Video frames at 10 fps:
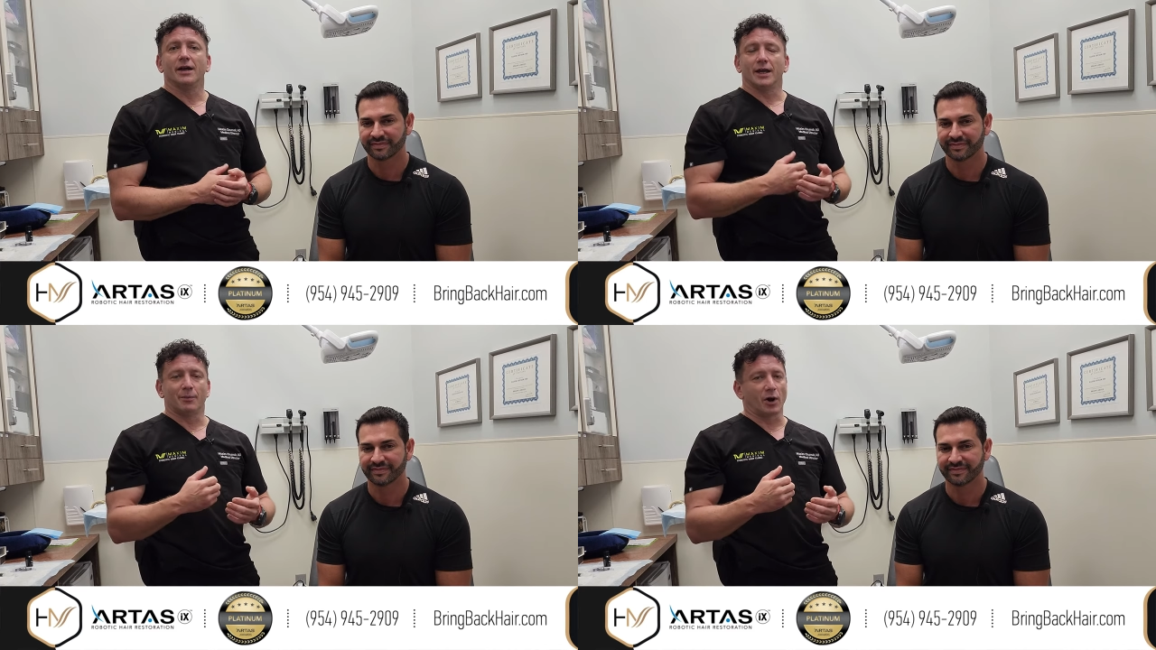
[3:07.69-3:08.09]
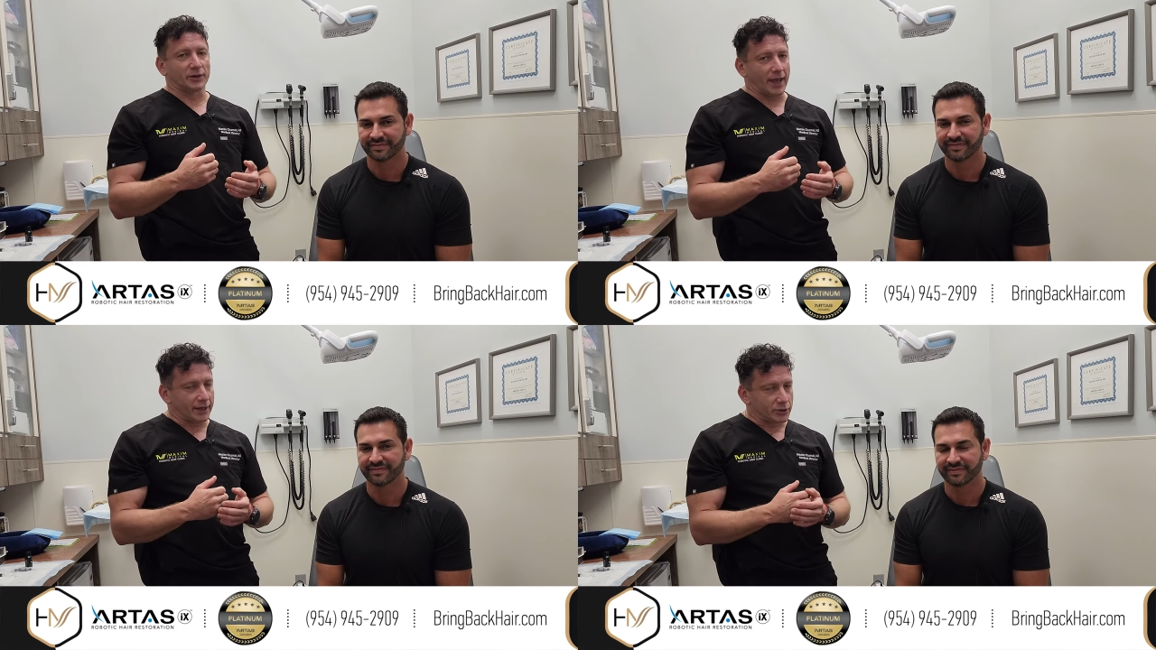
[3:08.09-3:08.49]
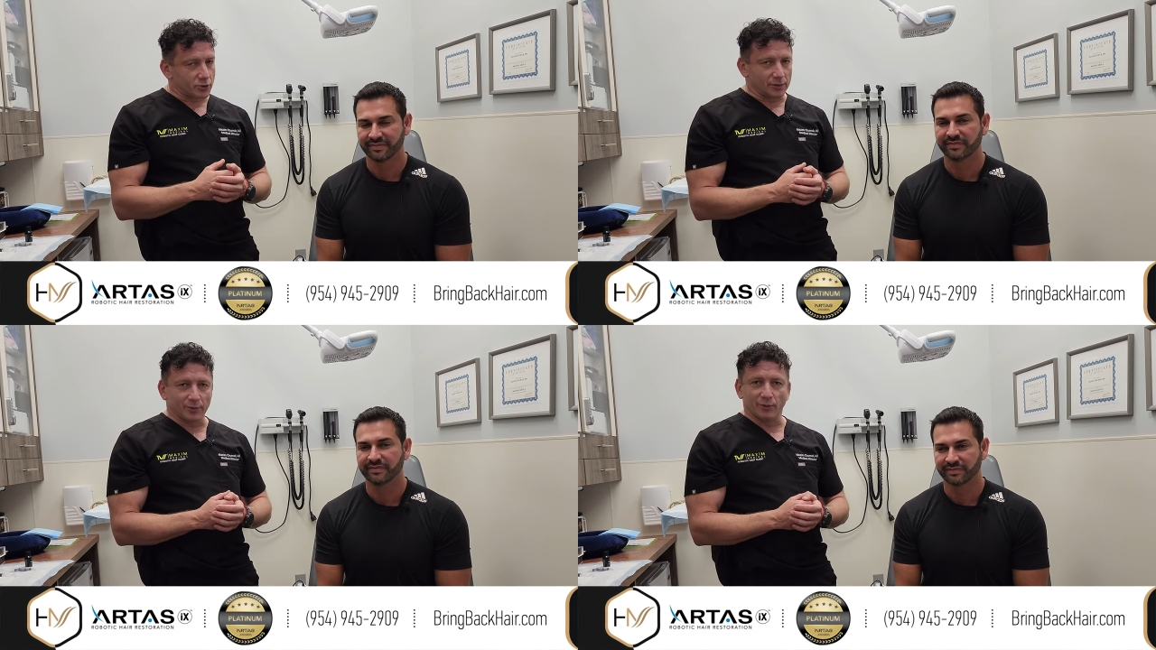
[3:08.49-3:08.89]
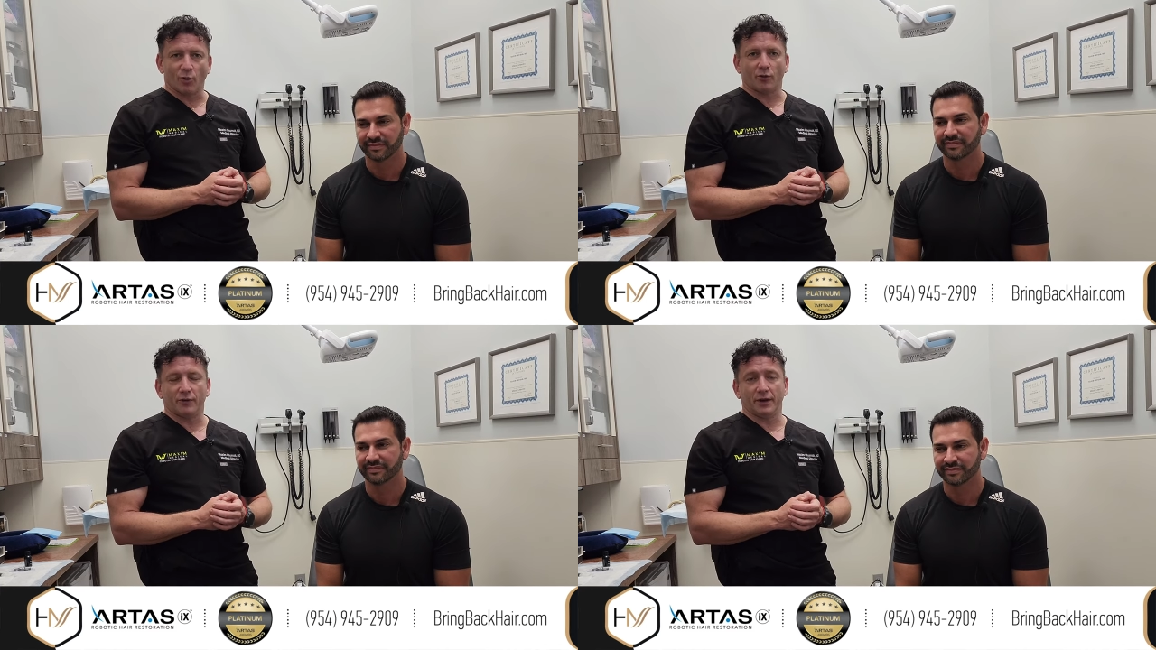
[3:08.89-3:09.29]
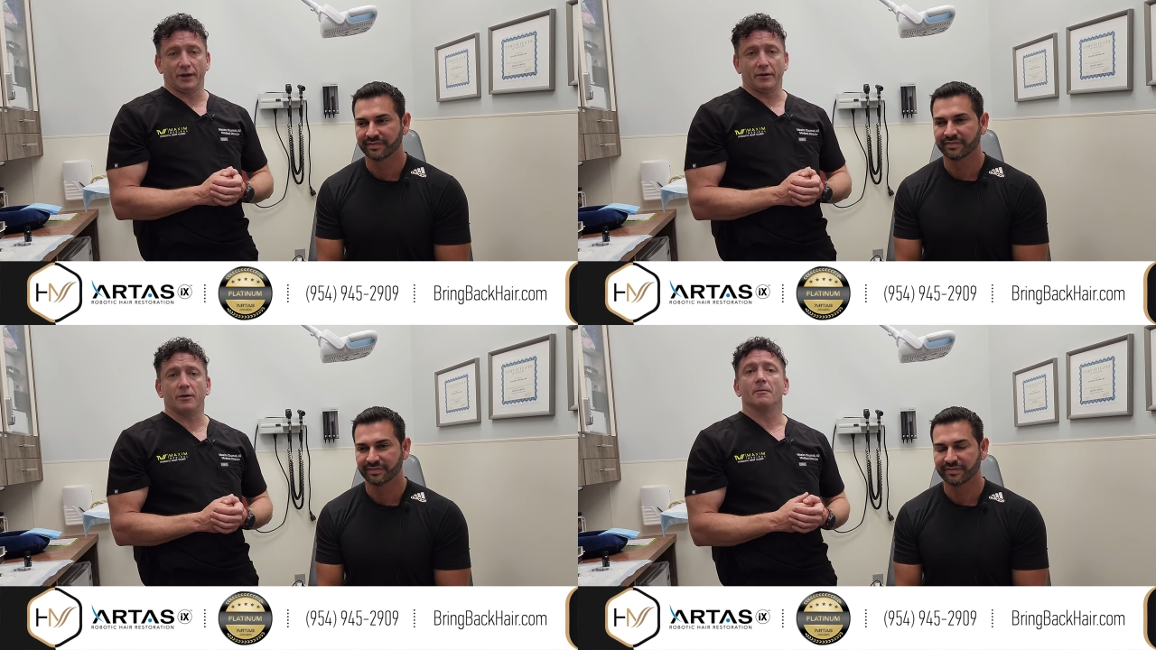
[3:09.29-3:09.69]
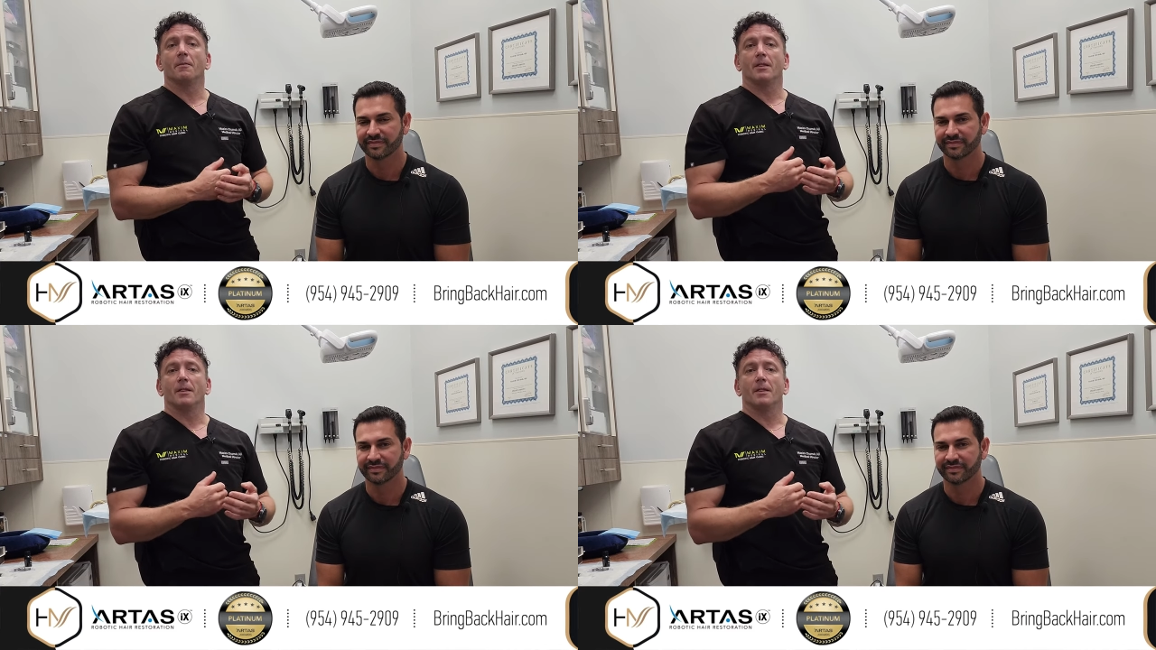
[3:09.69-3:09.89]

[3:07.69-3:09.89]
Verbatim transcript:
Speaker 1: about any treatment we offer here.